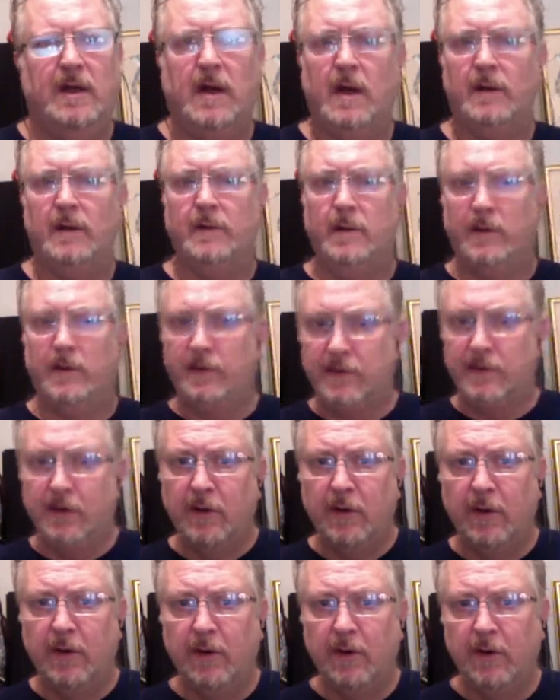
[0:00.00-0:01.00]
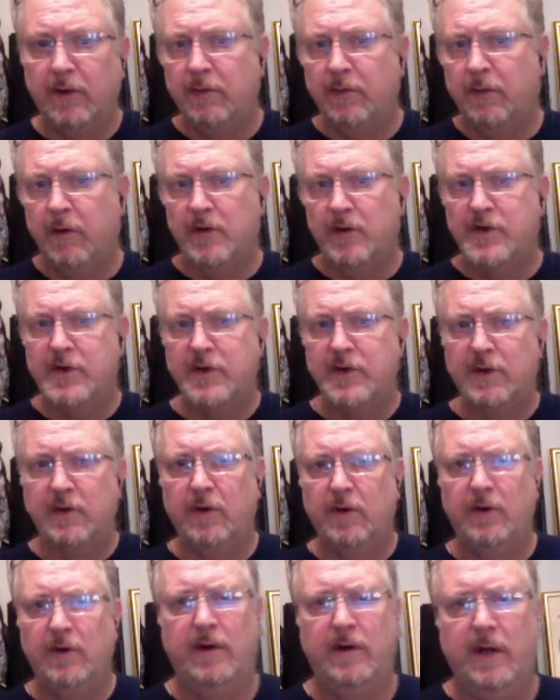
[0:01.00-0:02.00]
on the 3rd, March
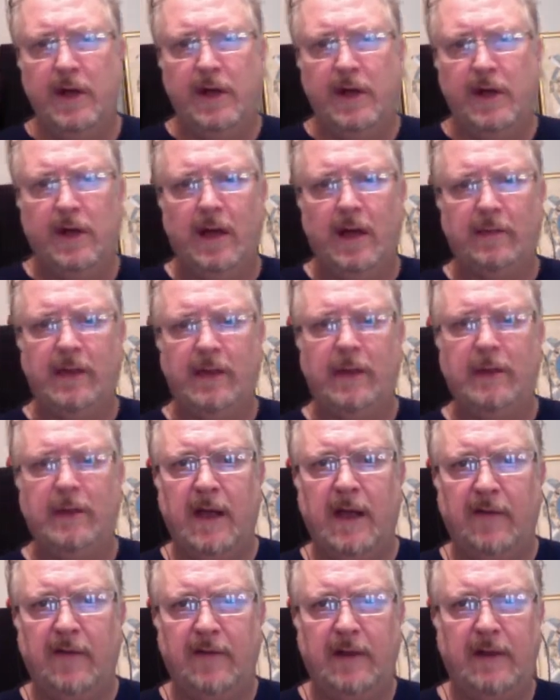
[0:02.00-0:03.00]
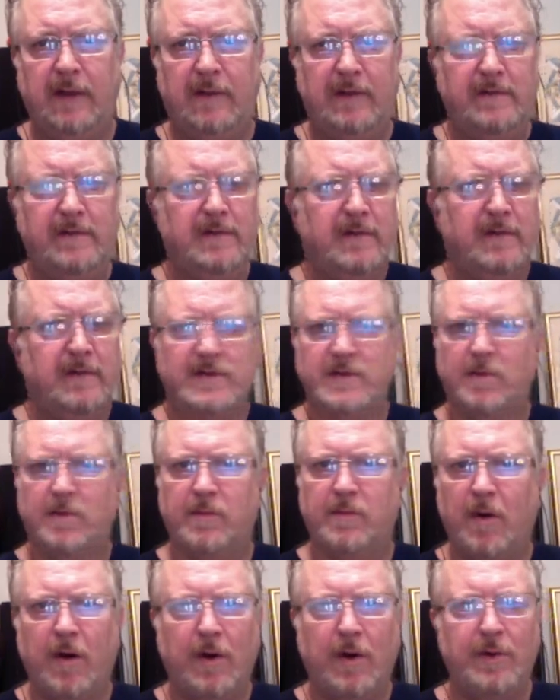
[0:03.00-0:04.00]
3rd, I'm going to be having, there's a
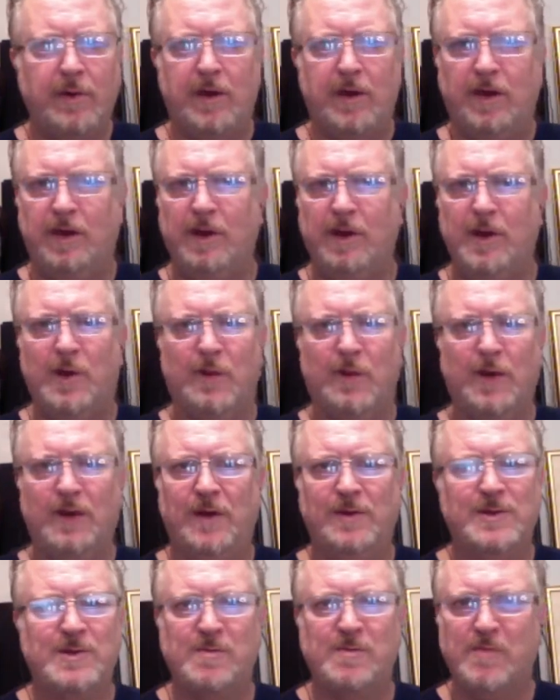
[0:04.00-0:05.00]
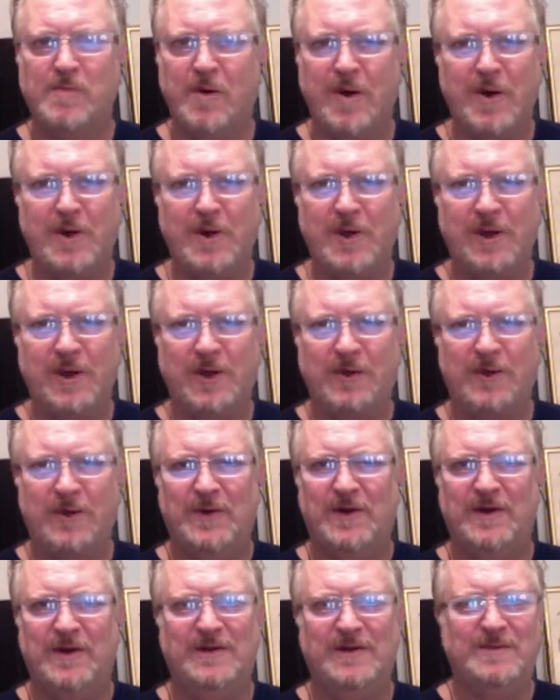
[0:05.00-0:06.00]
Mar thing here, right? There's a Mar thing
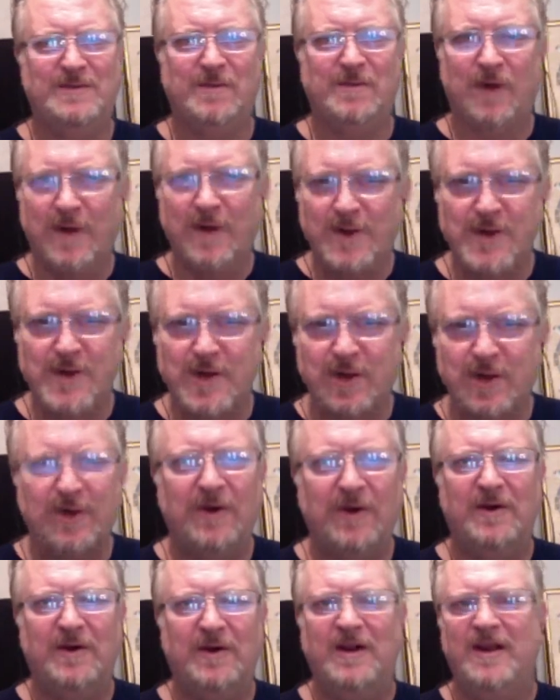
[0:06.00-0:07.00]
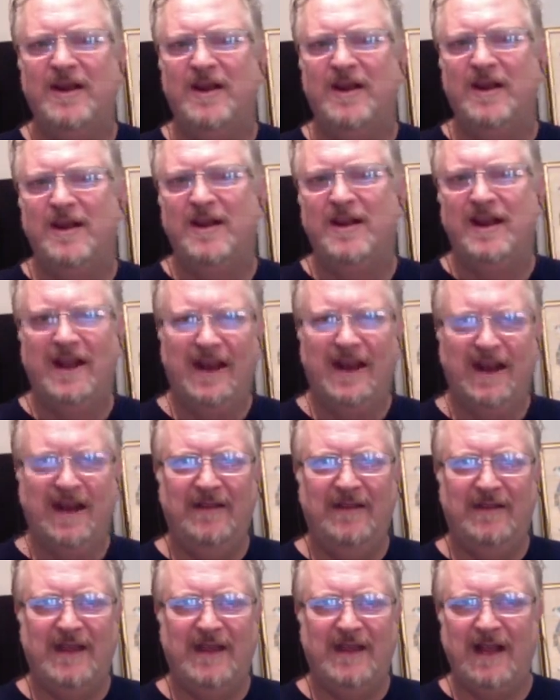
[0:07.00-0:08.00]
going on. It's March 3rd,
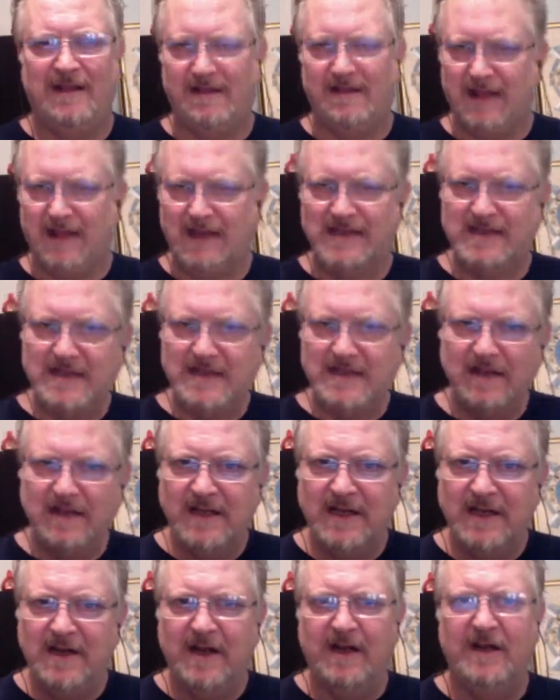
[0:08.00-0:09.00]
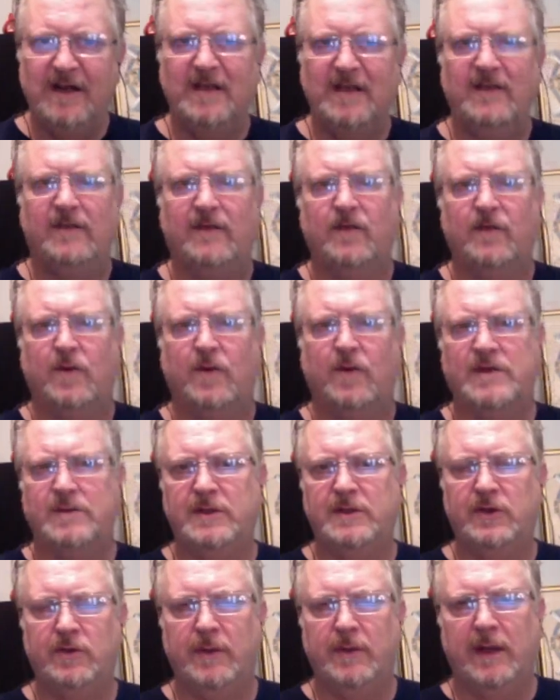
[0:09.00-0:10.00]
and that's Sunday night. Of course, I'll be
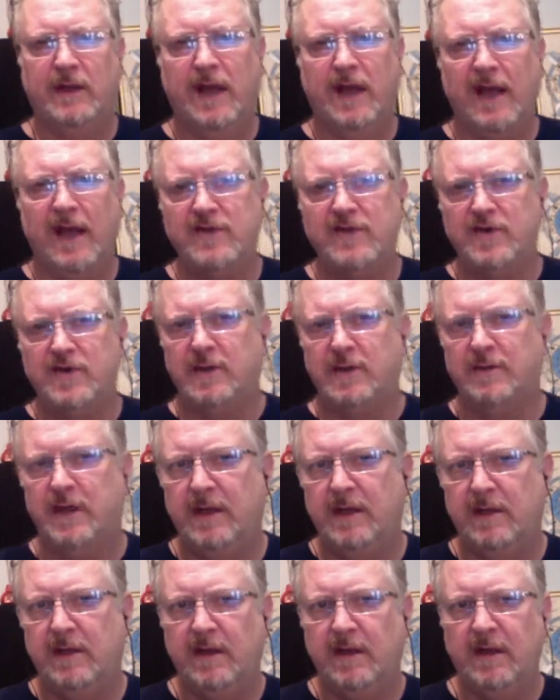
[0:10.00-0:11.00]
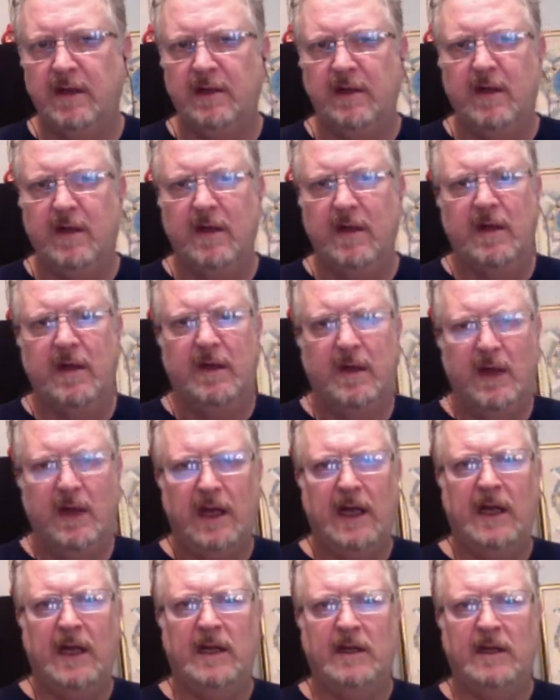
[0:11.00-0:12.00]
doing my live stream that night,
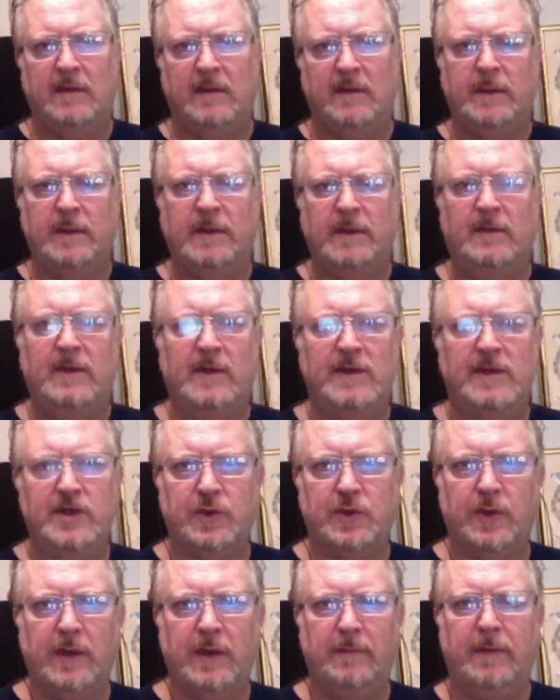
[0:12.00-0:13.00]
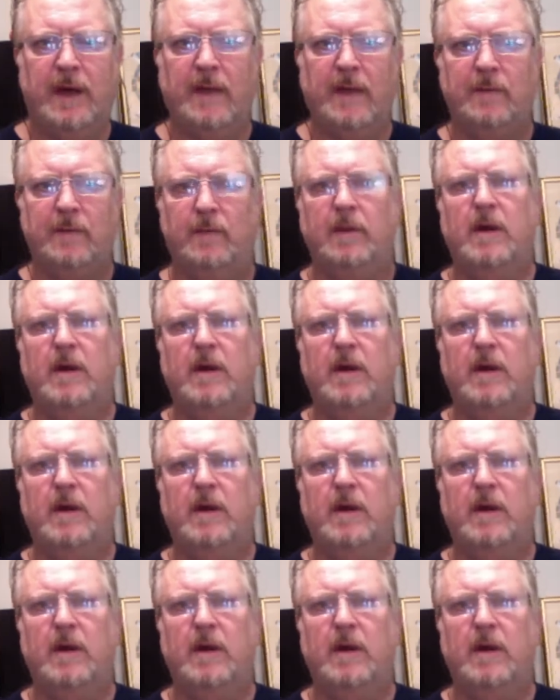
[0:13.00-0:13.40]
and I'm going to be joined by